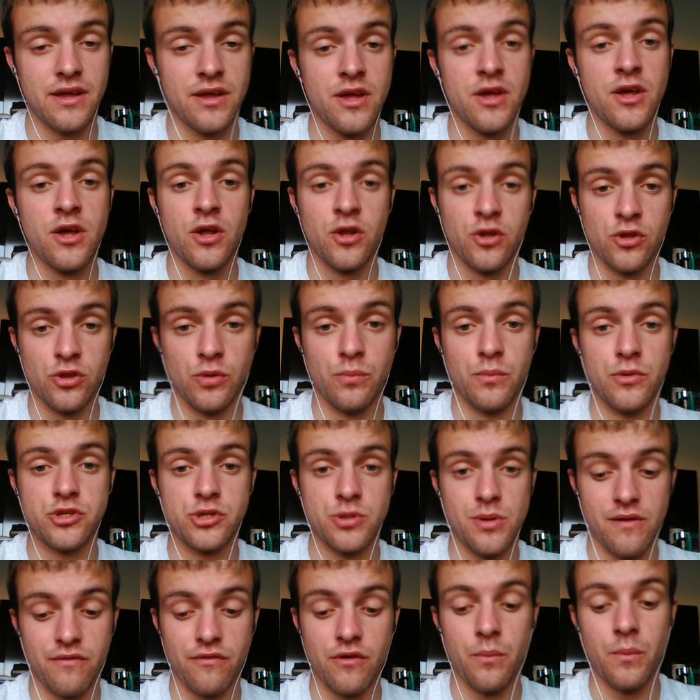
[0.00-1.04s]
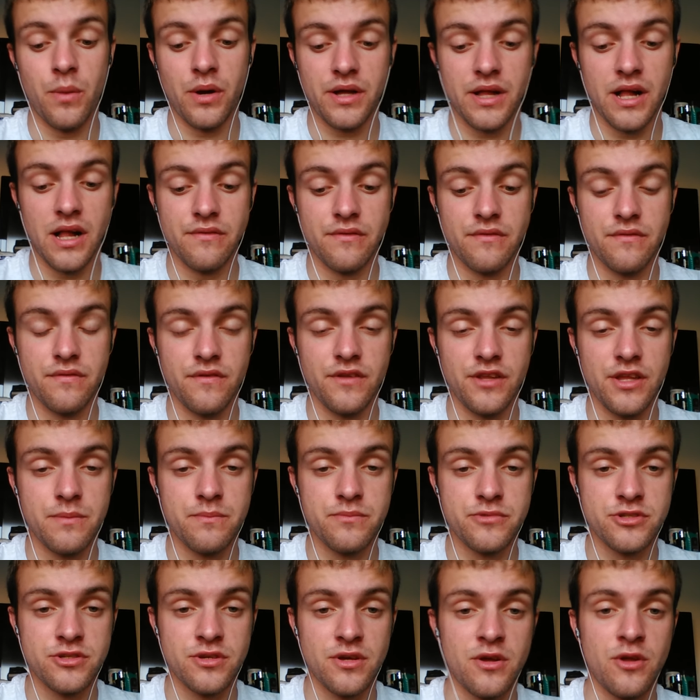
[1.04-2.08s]
number two, I've gone with Kalvin
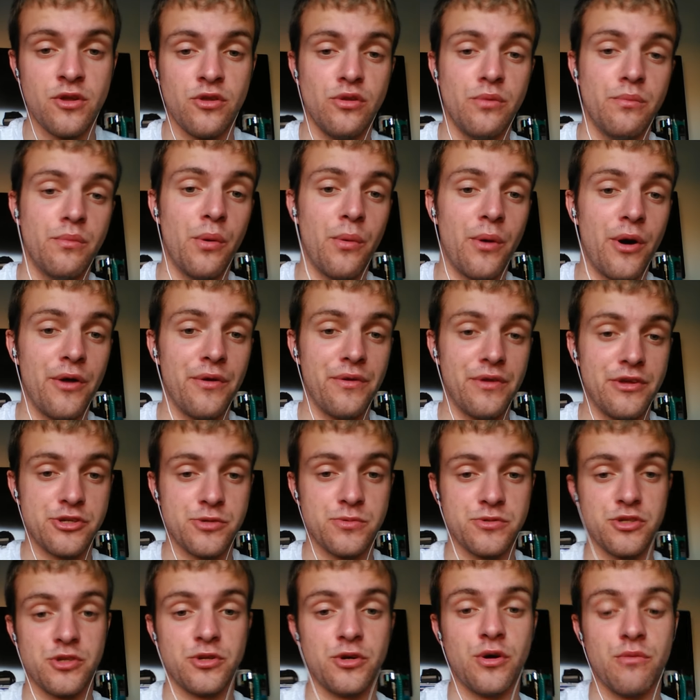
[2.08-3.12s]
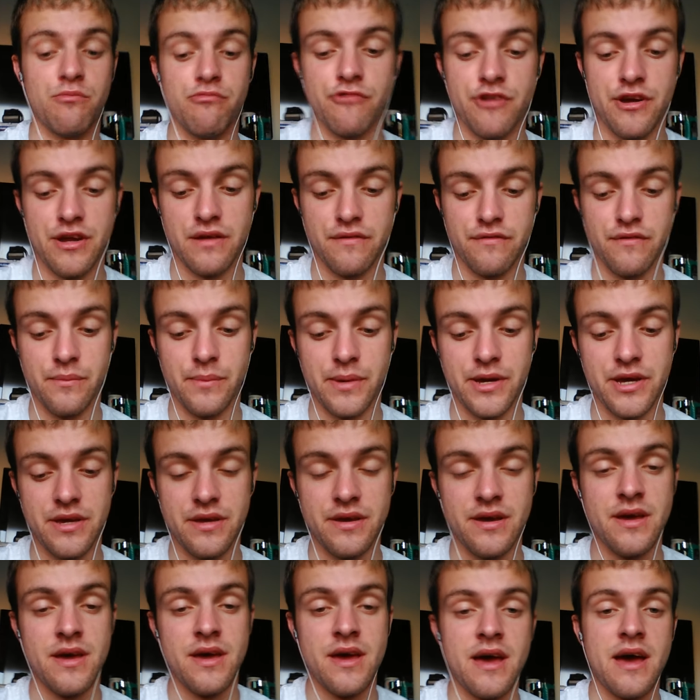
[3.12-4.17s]
Phillips. Number one, this was a no-brainer for me.
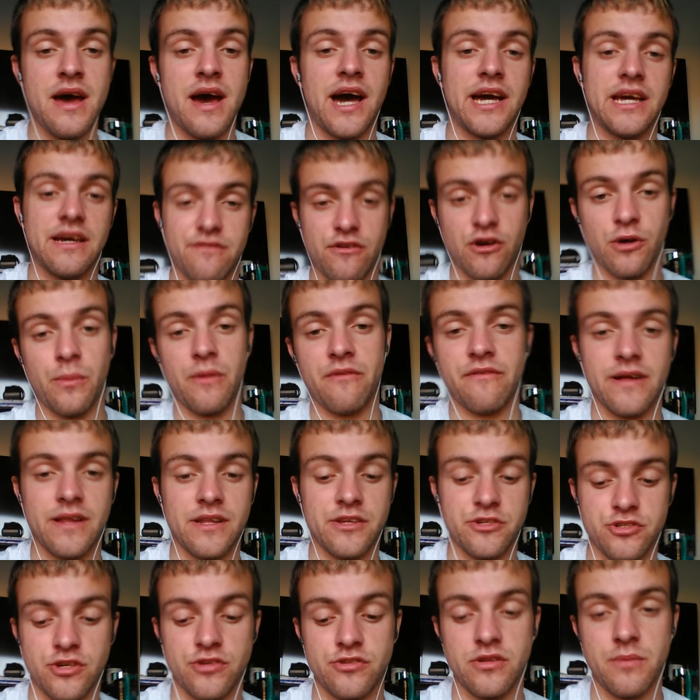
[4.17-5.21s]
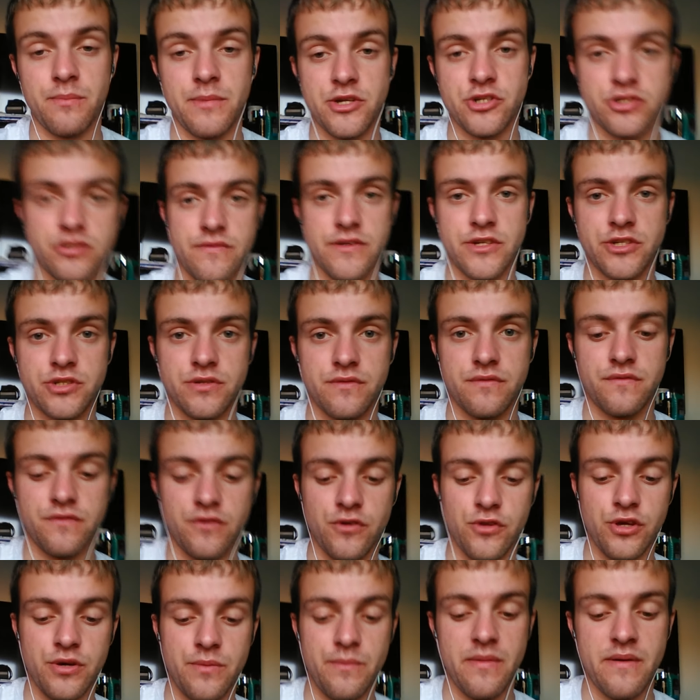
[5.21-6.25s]
I have gone with Alexander Mitrovic of
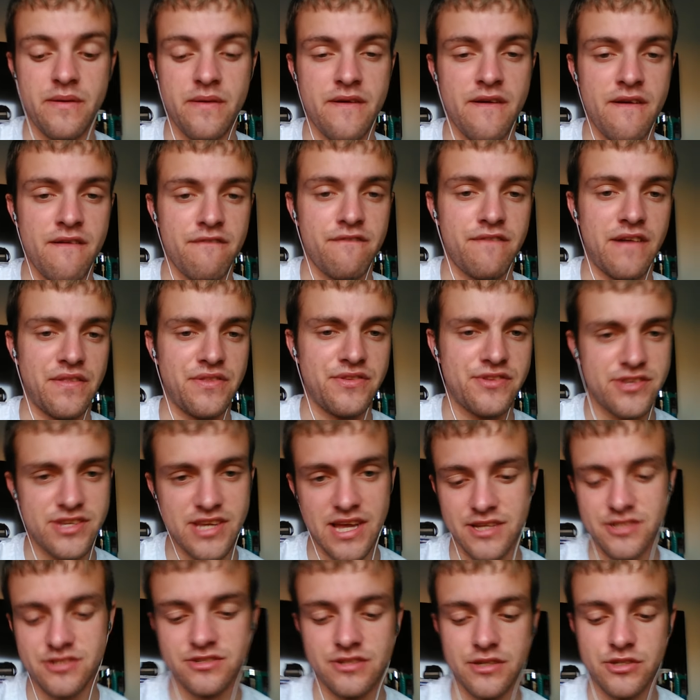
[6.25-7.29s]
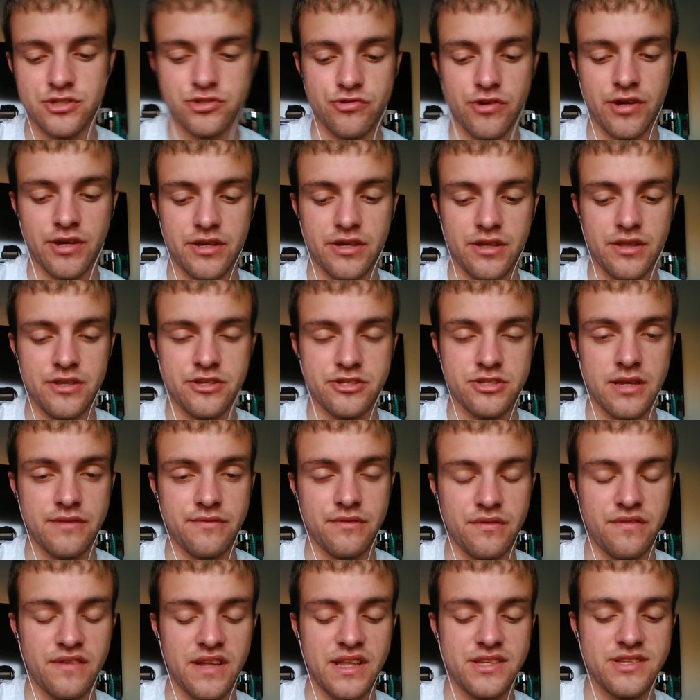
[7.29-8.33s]
Fulham. Fantastic striker, this level.
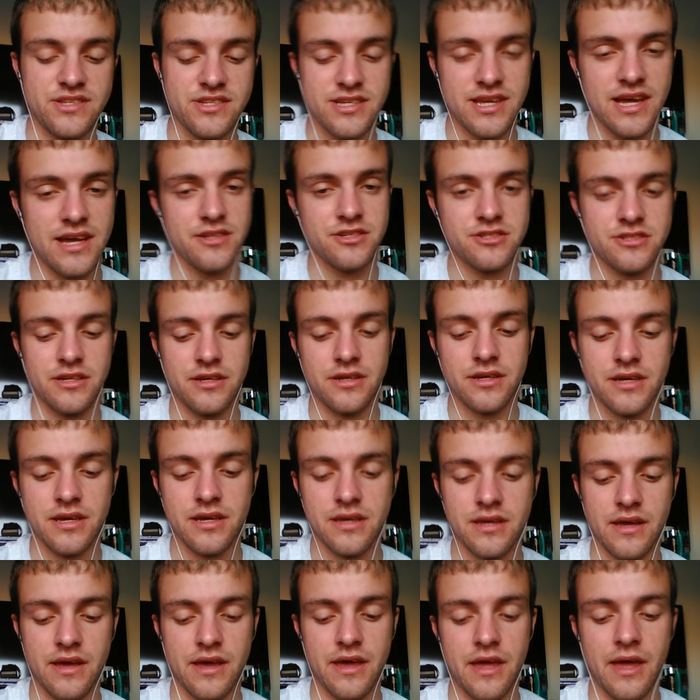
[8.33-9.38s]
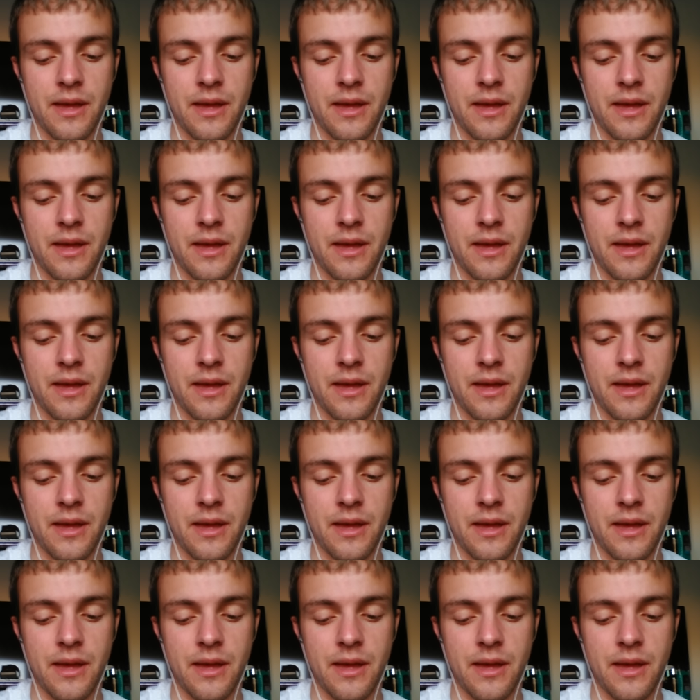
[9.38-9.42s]
Fantastic. Um,